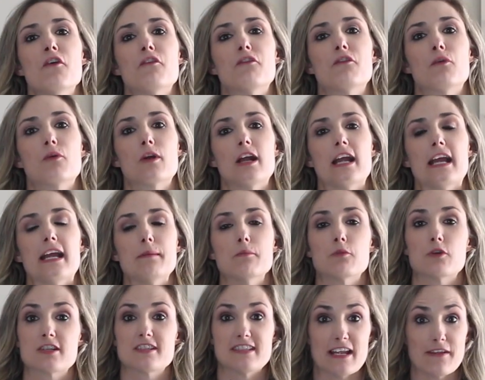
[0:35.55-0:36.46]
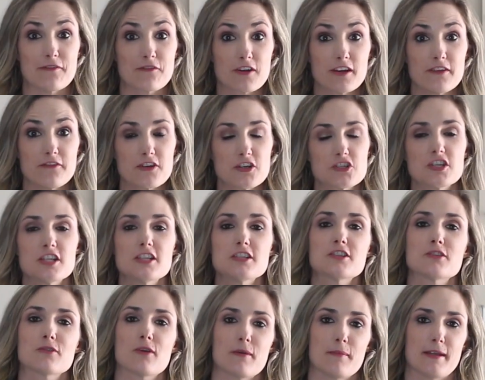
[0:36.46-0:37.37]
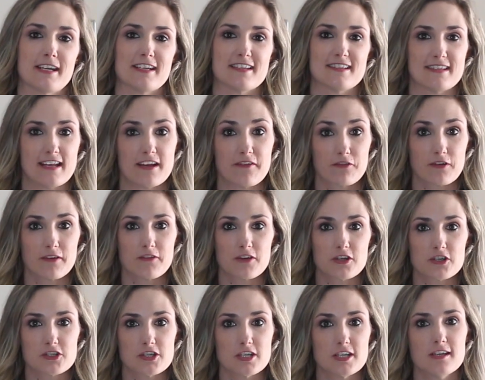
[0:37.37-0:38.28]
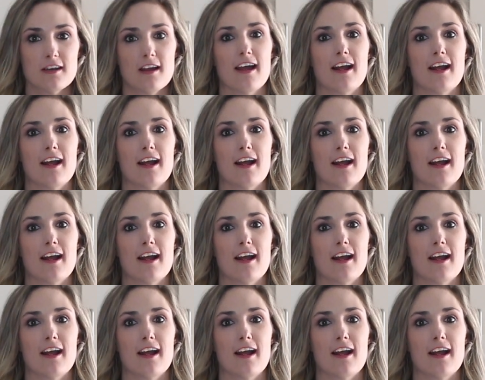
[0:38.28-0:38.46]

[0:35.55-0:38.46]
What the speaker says: for a more savory version, so I made a savory version.